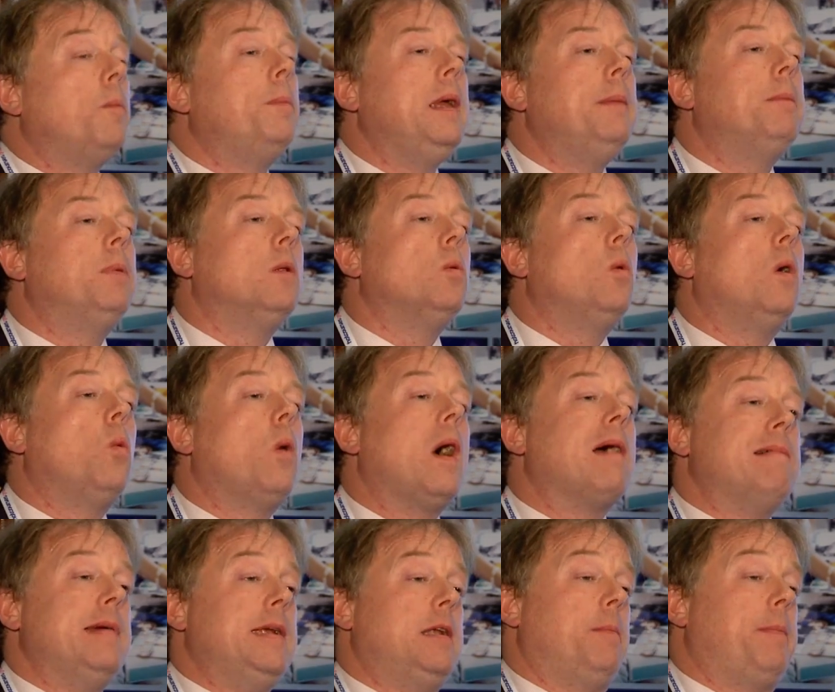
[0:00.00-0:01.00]
what people were
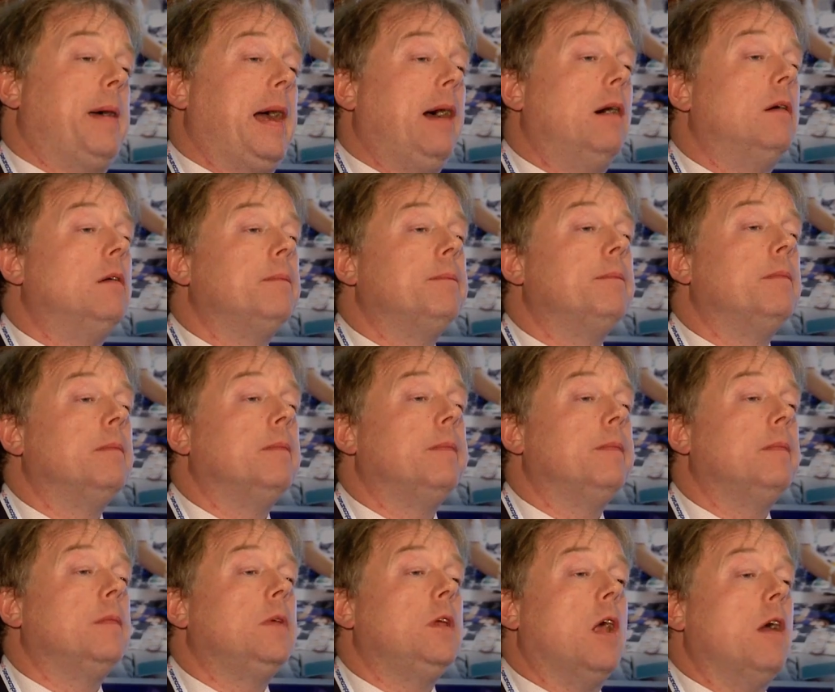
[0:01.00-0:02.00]
worried about,
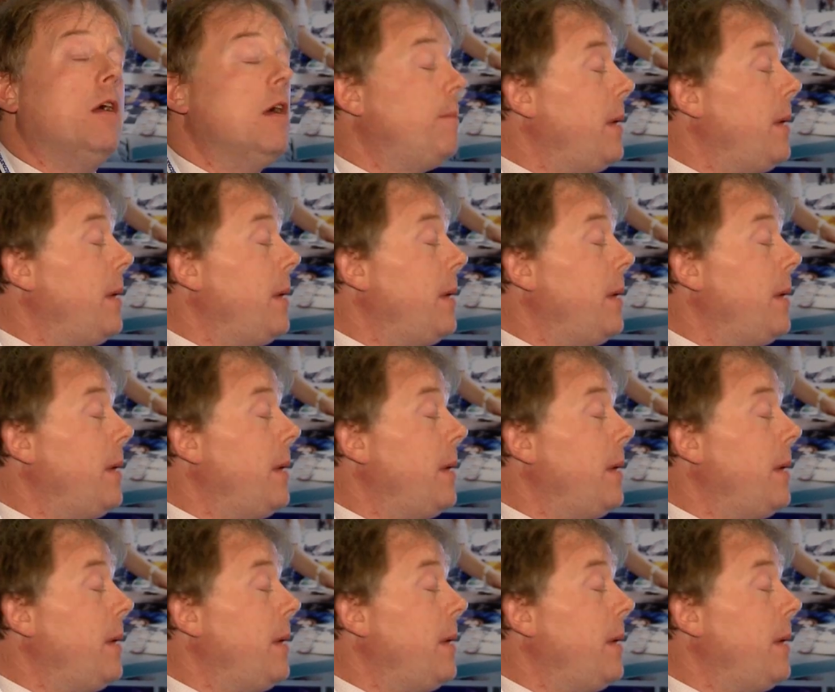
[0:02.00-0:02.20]
you know,